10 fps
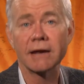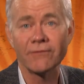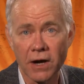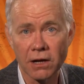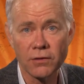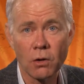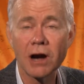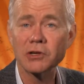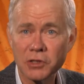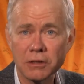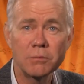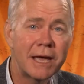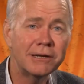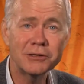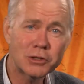at Volvo are still
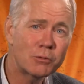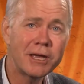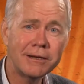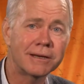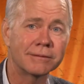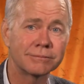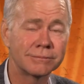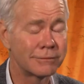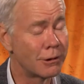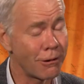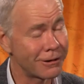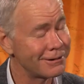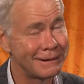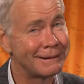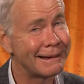made in Sweden. Or
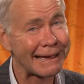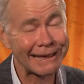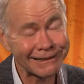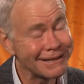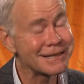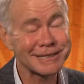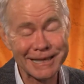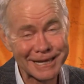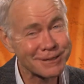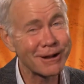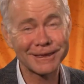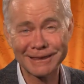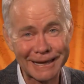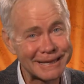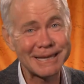at least that's
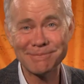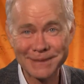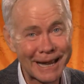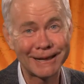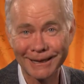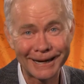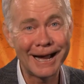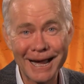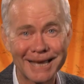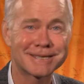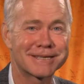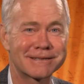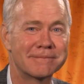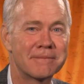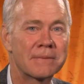what they keep telling
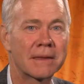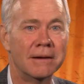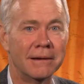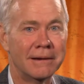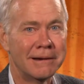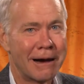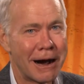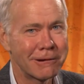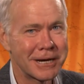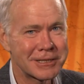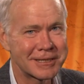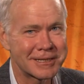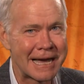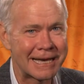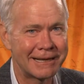us. R S
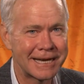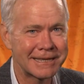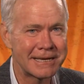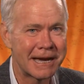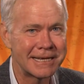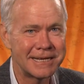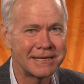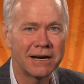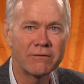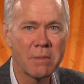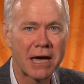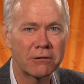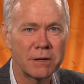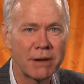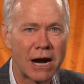does not like the idea of a
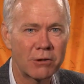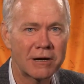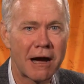battery-powered